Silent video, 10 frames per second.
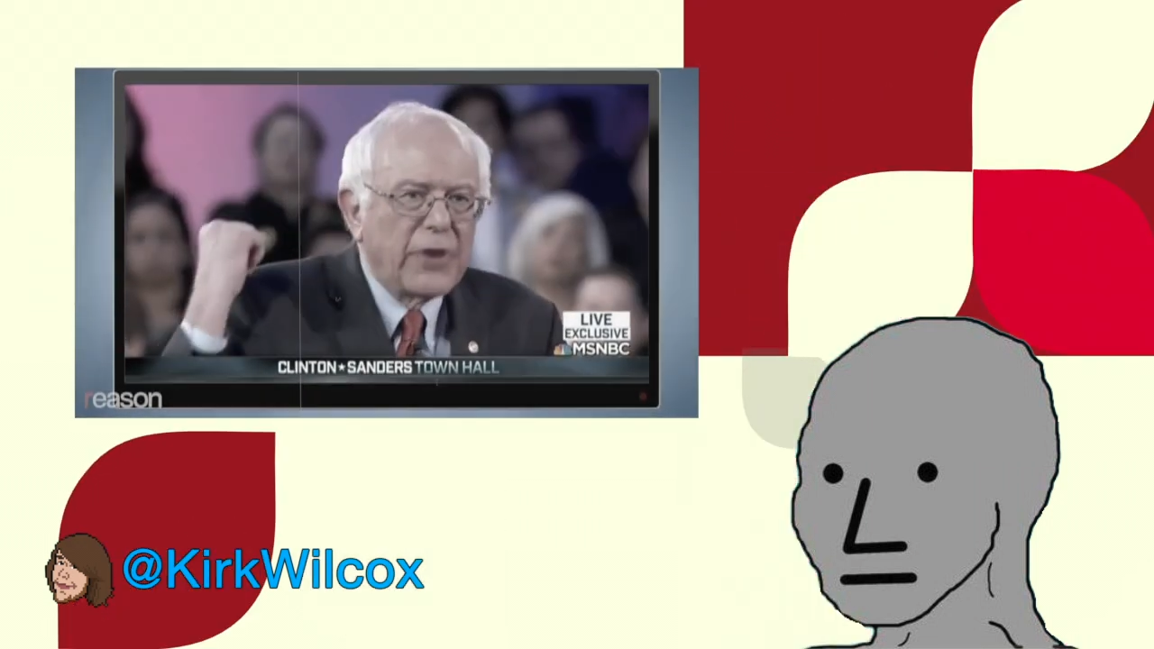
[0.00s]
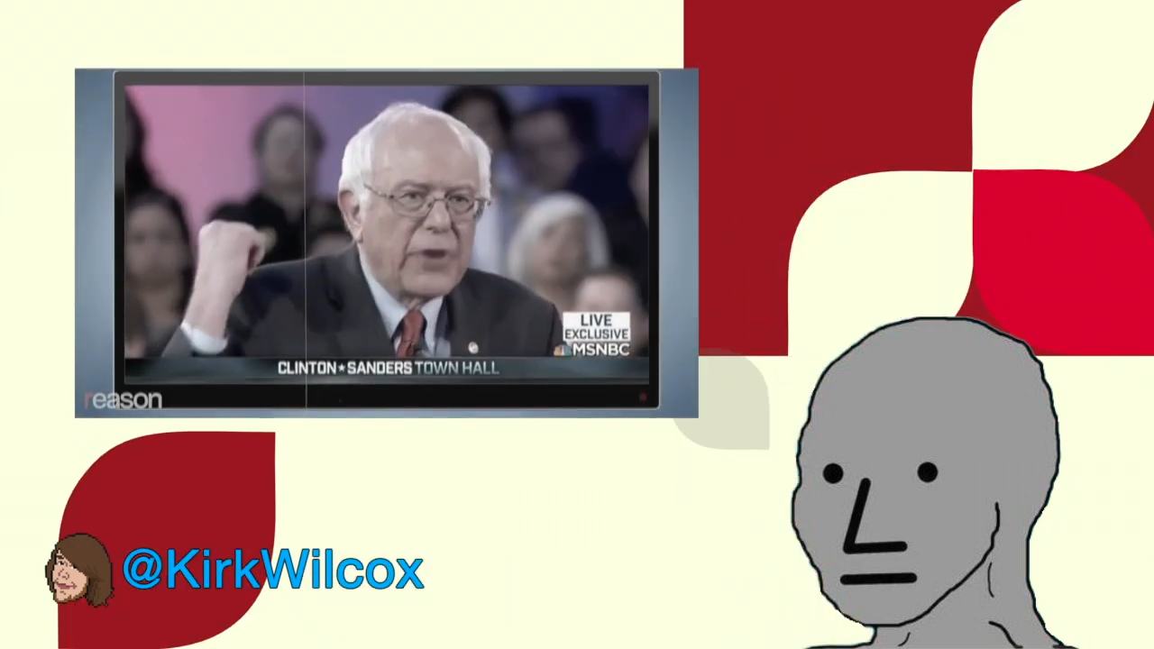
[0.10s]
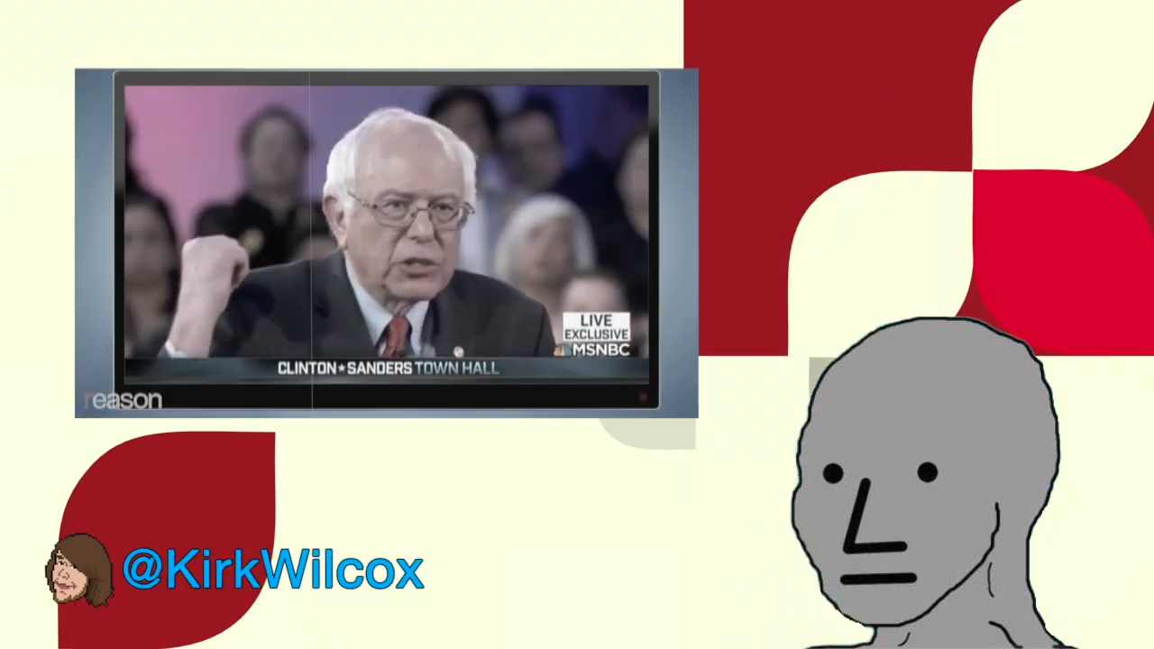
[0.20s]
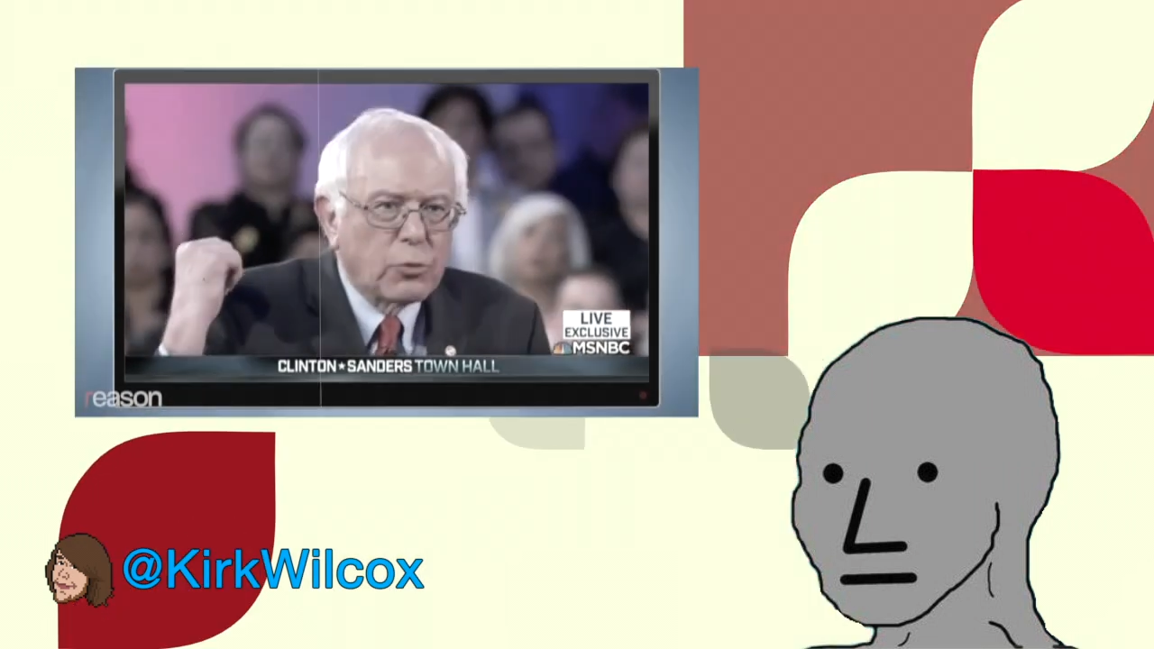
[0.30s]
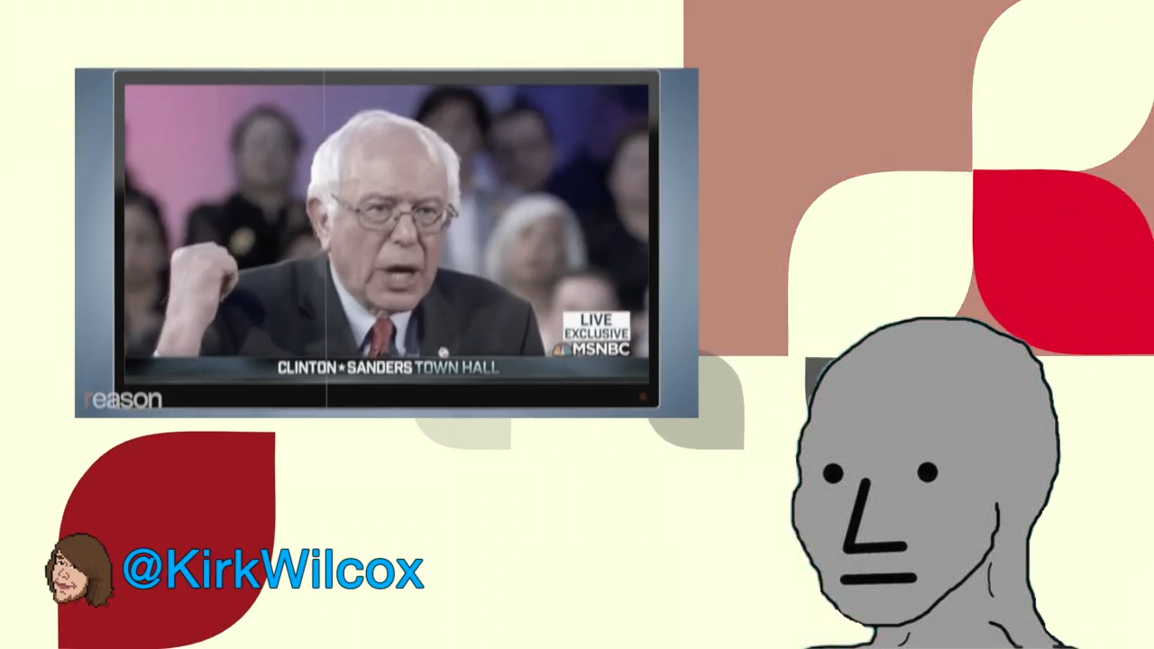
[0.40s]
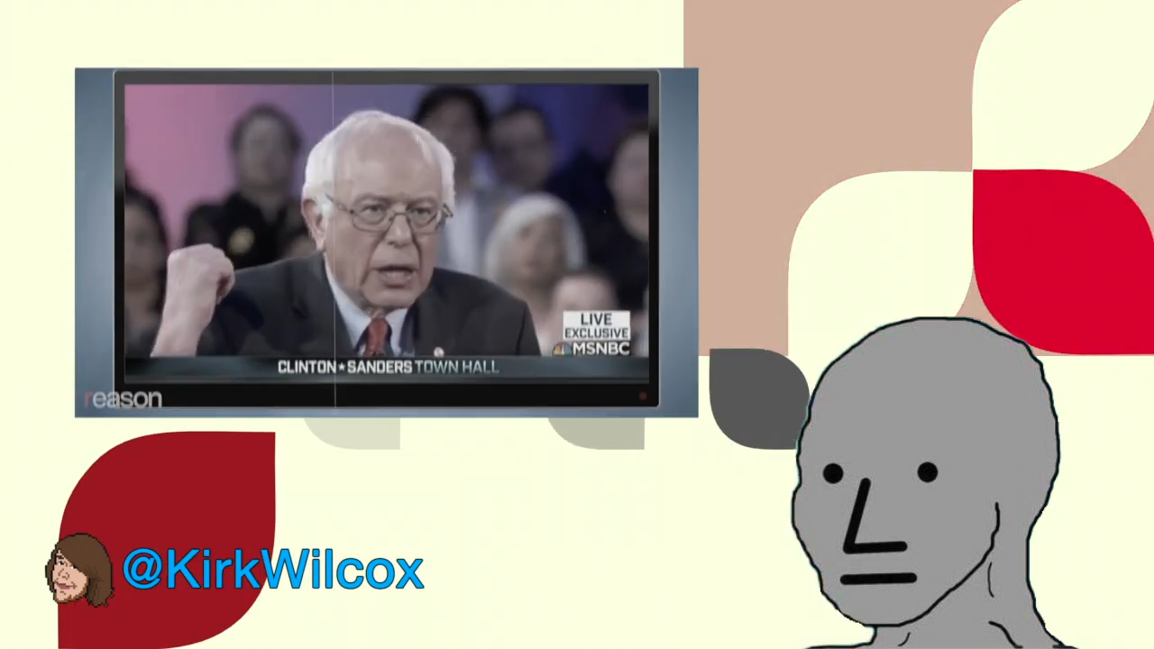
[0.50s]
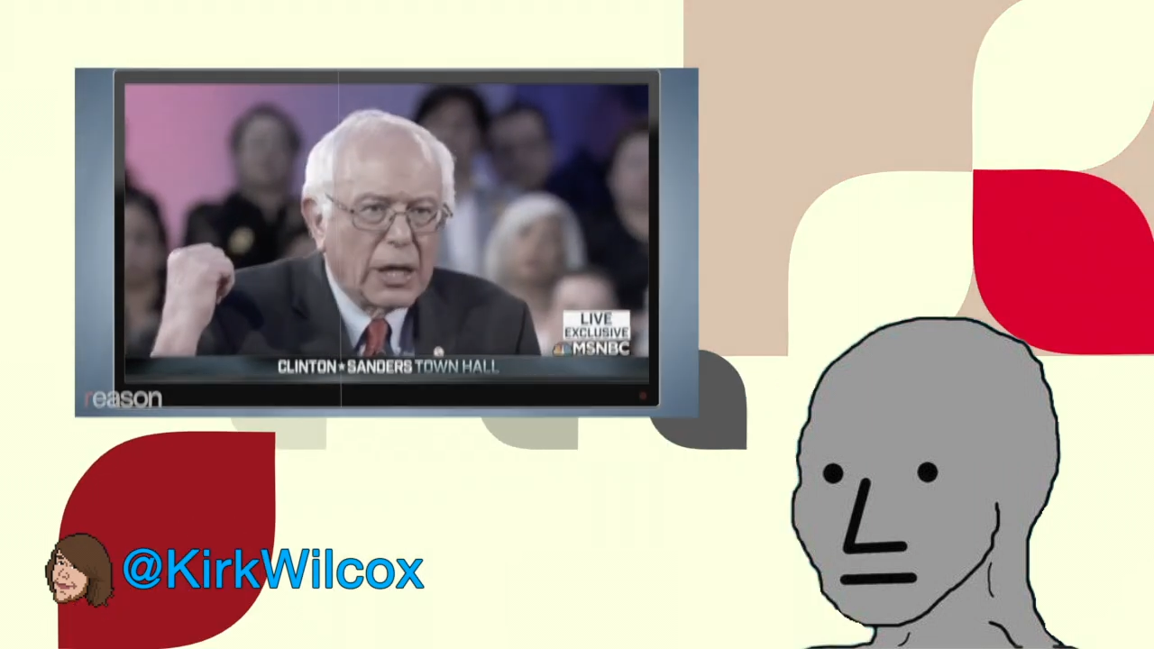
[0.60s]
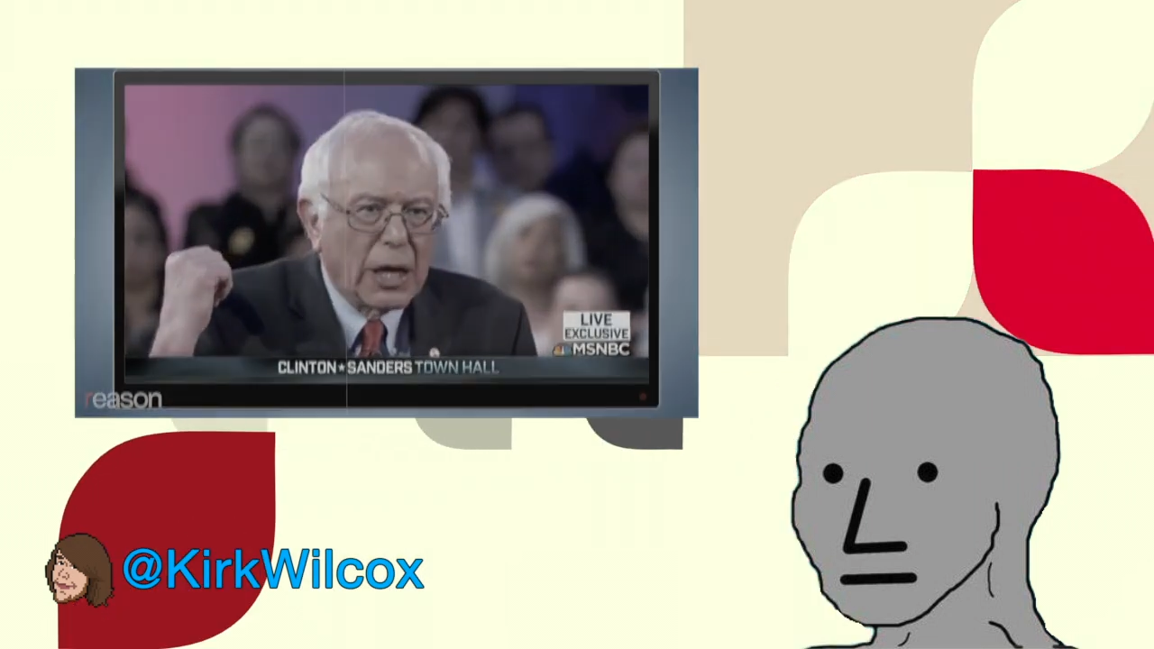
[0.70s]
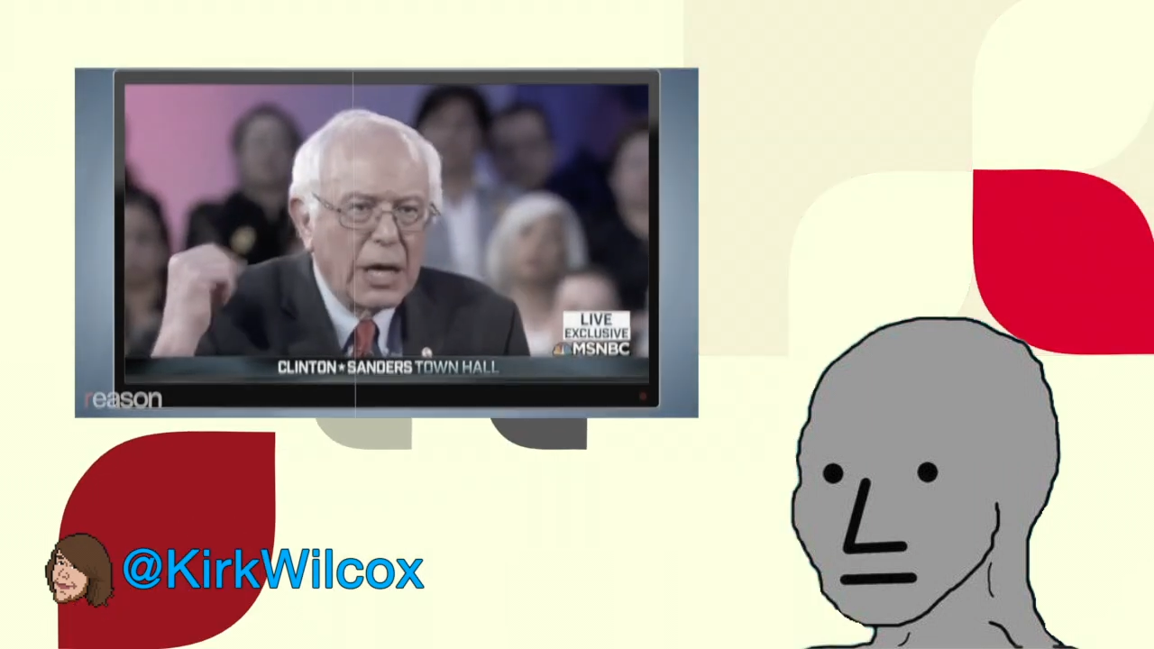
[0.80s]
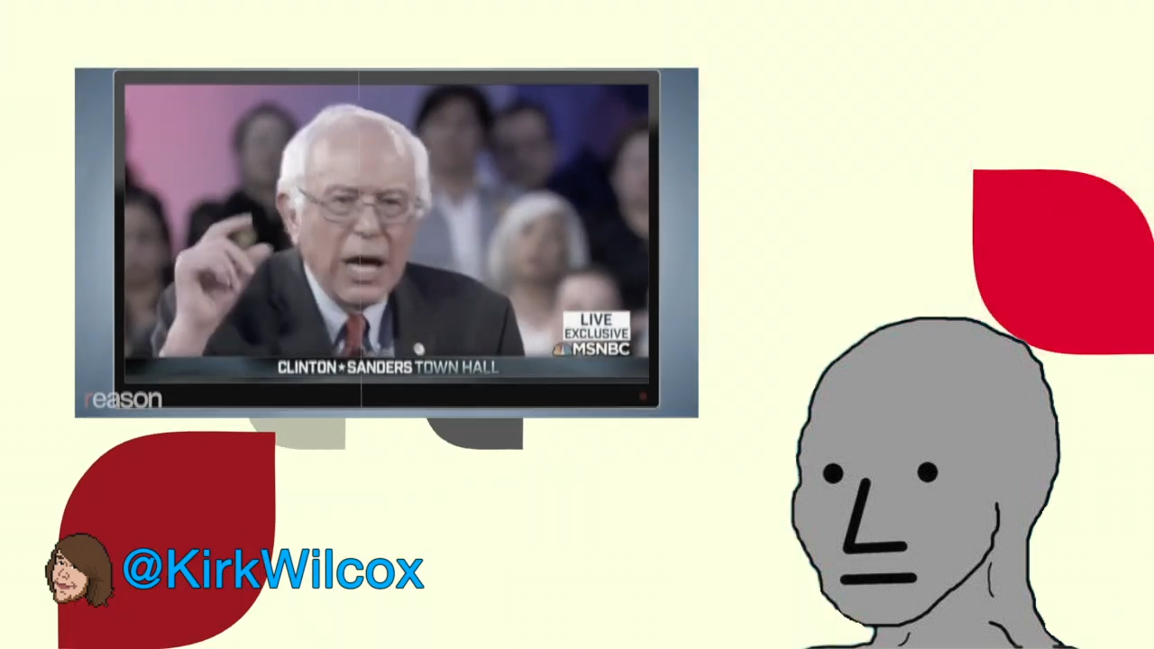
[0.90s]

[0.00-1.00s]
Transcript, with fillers: Venezuela.